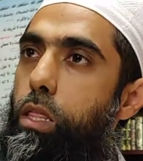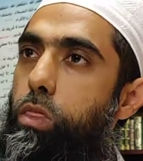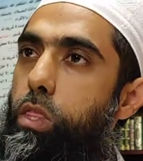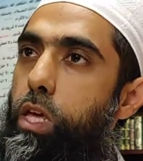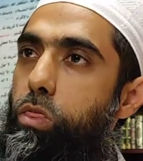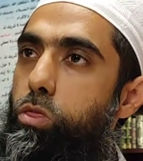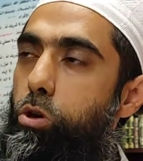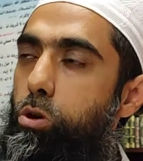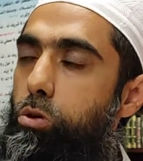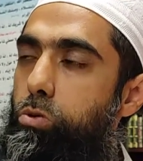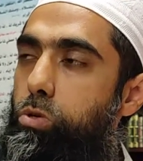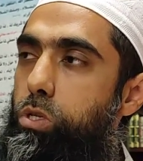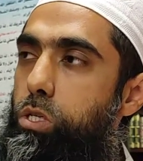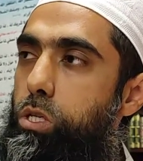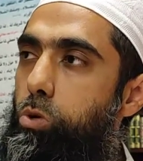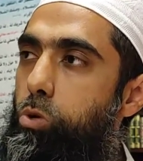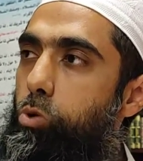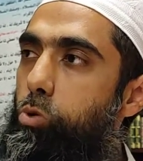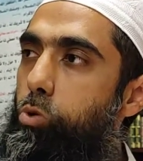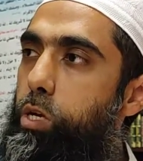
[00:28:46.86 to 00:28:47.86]
that those
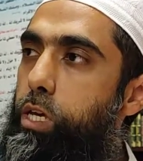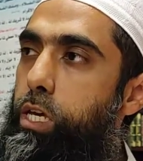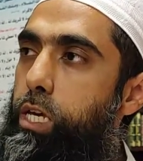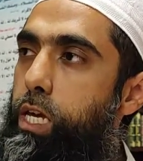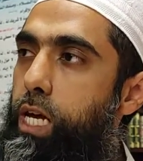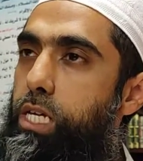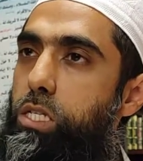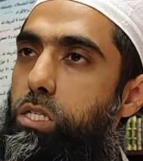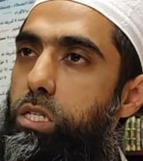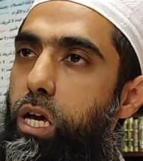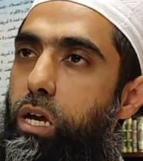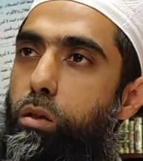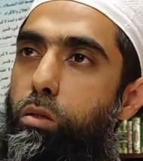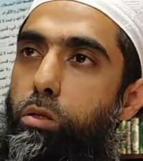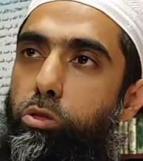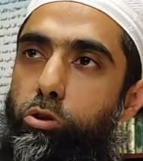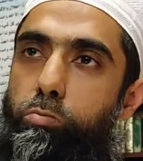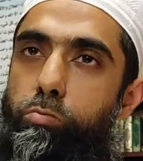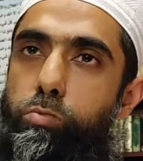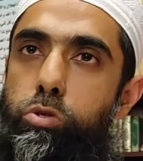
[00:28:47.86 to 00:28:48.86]
who he has
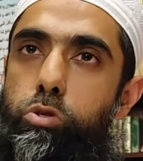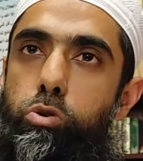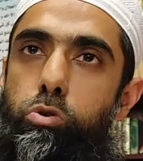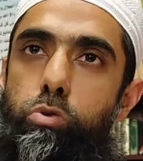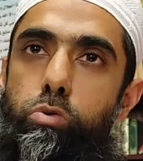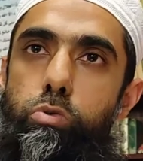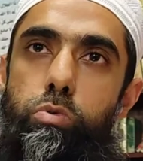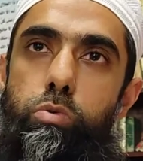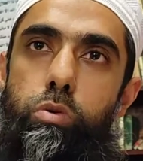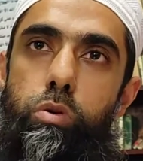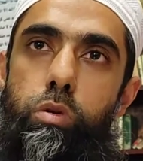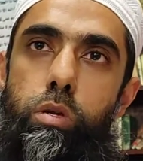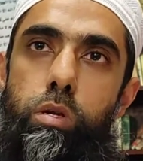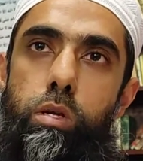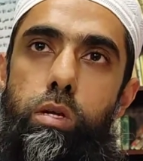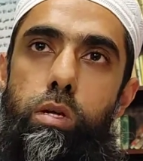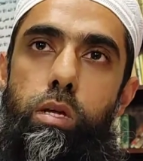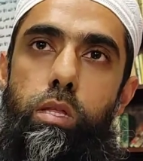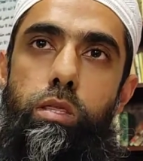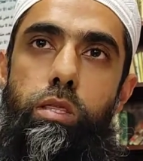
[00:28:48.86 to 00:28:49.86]
done dhulm to,
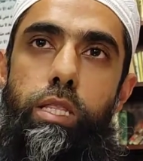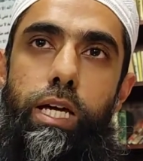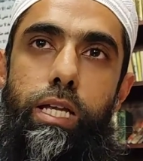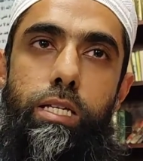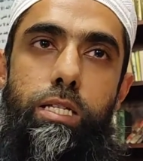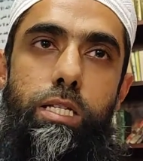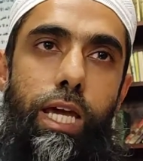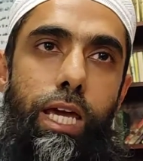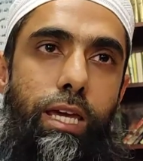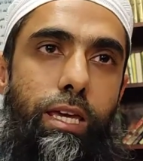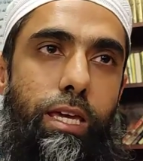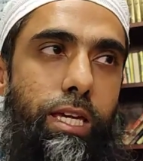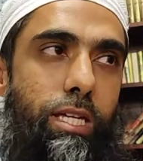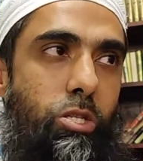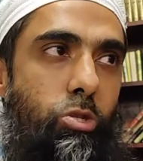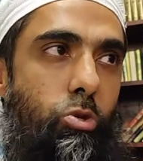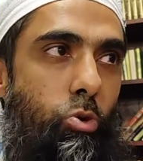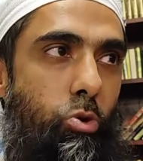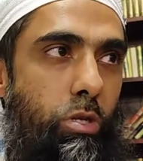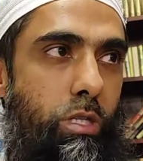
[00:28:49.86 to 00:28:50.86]
then take
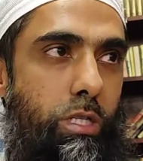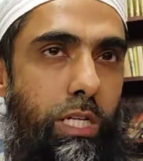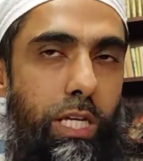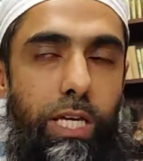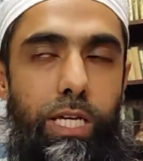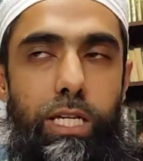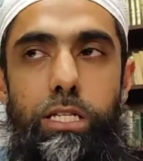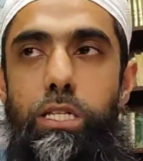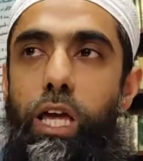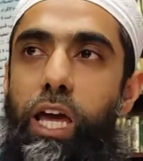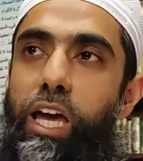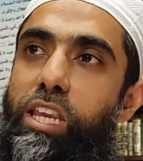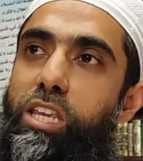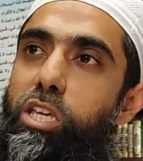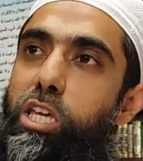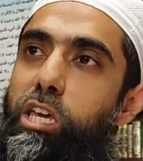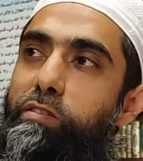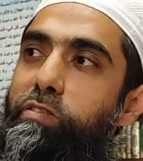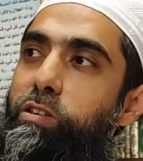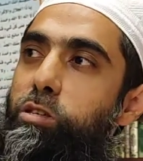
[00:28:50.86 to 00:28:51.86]
his good deeds
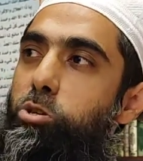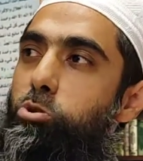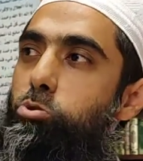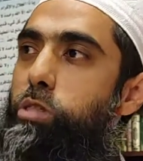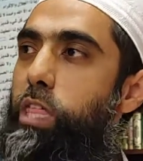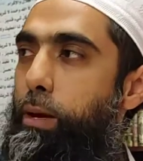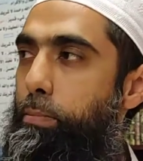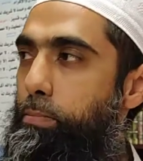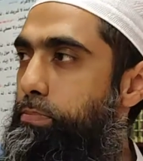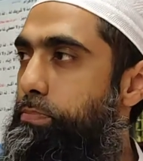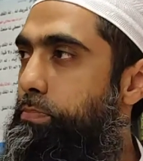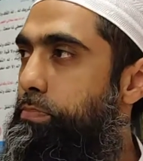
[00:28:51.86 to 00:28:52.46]
and give it to them.